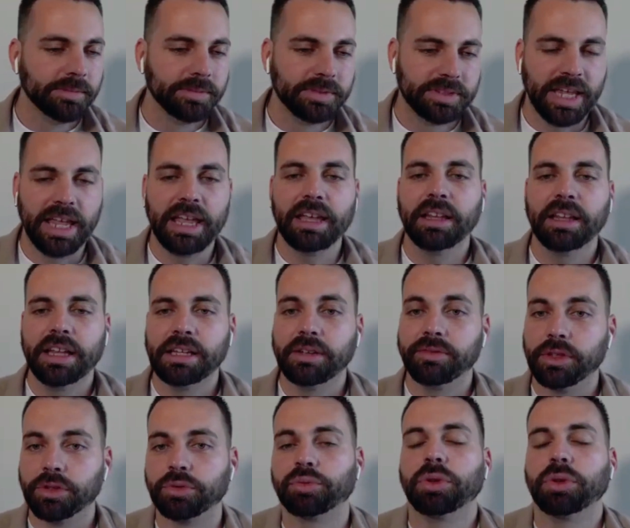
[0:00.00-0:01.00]
tail end of
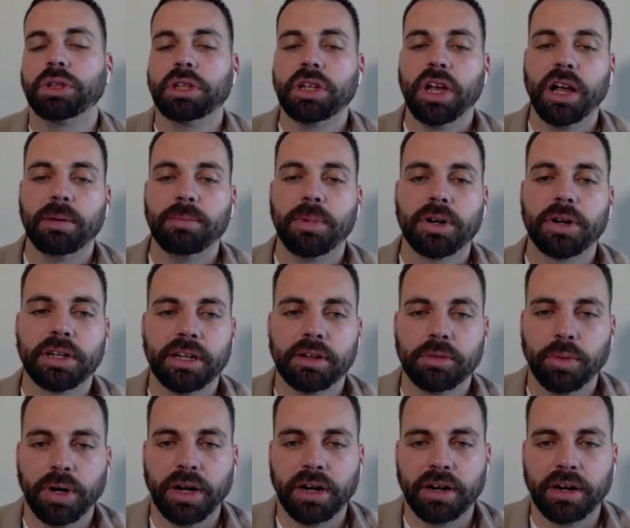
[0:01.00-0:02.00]
this really hot market
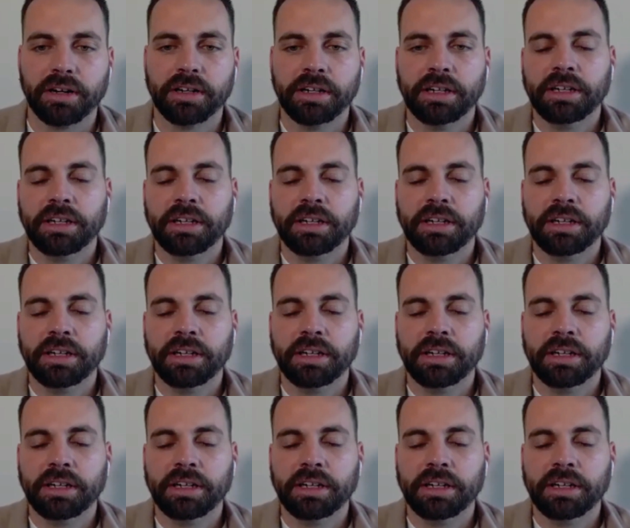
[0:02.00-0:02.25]
where